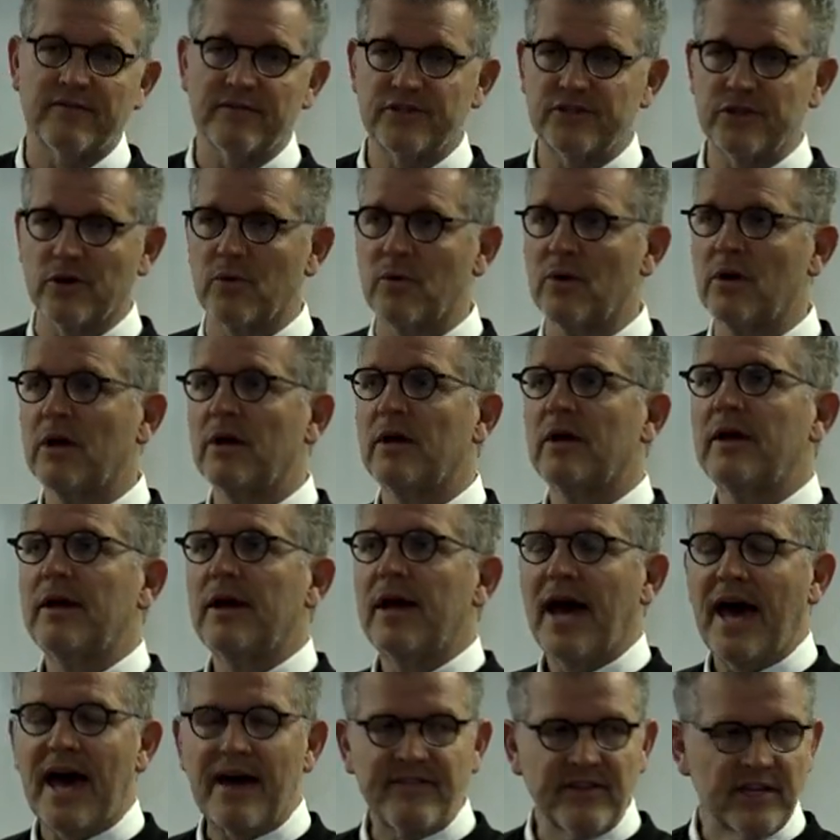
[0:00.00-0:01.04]
So
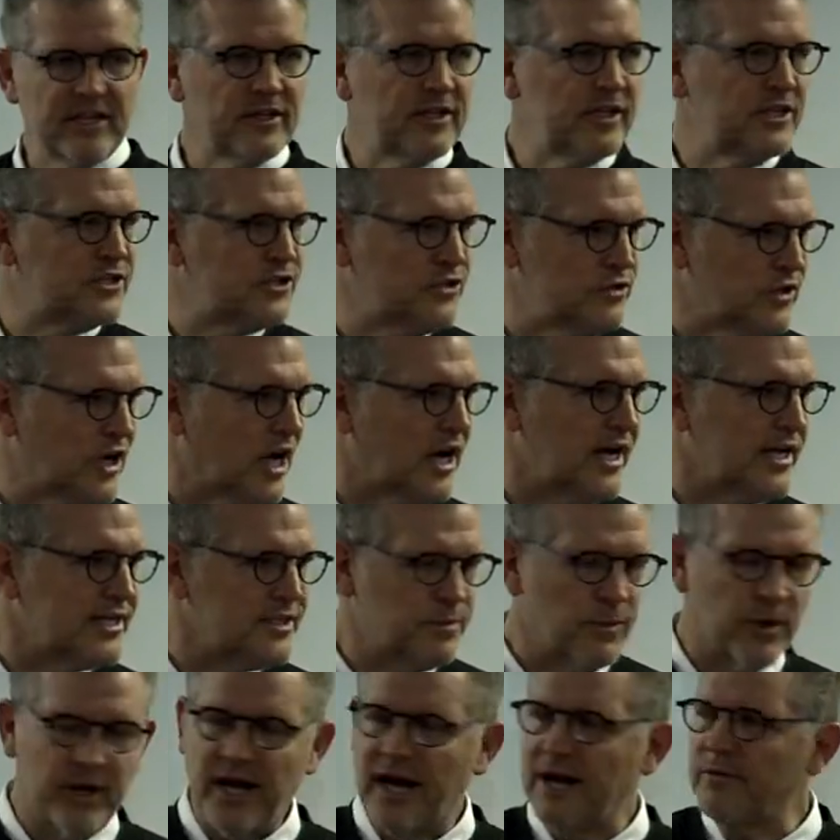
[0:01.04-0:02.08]
having these two guys,
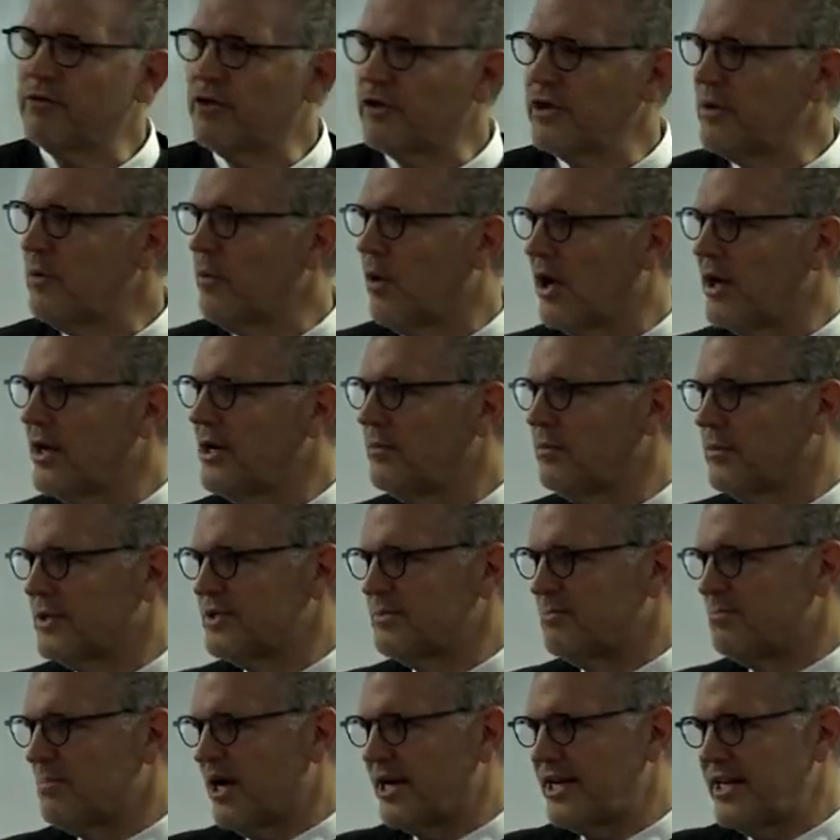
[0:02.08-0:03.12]
what I really wanted was
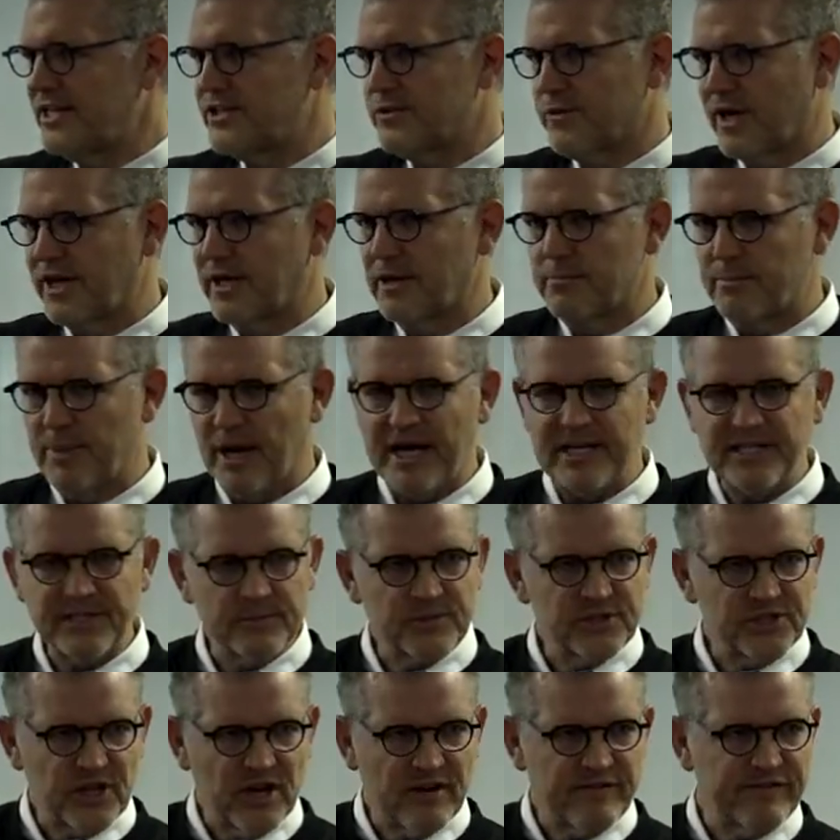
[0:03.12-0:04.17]
money so I could buy some
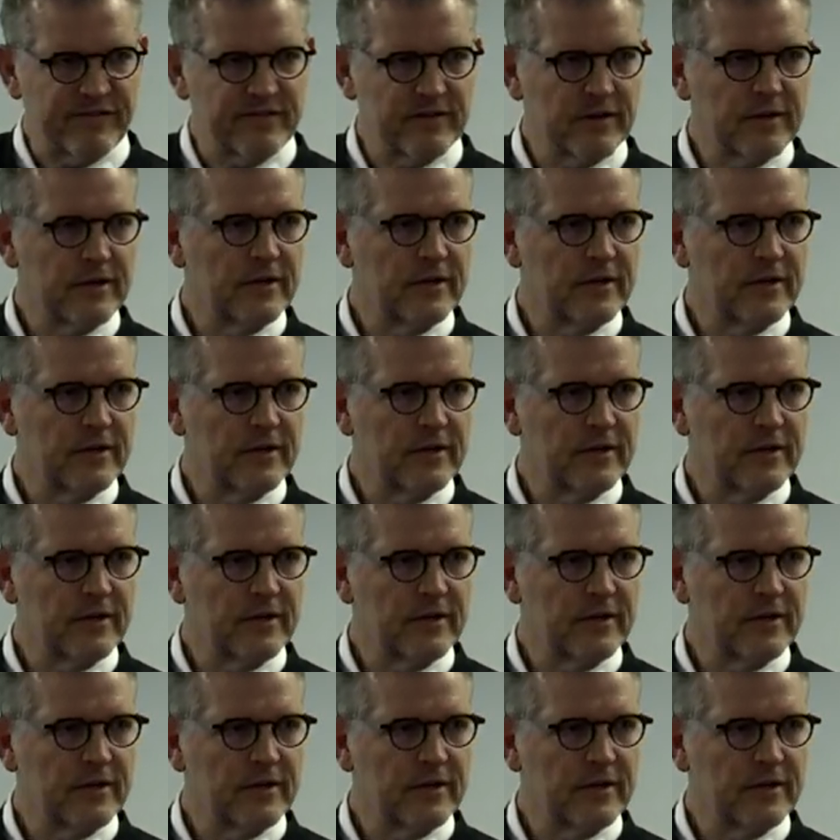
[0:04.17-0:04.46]
stuff,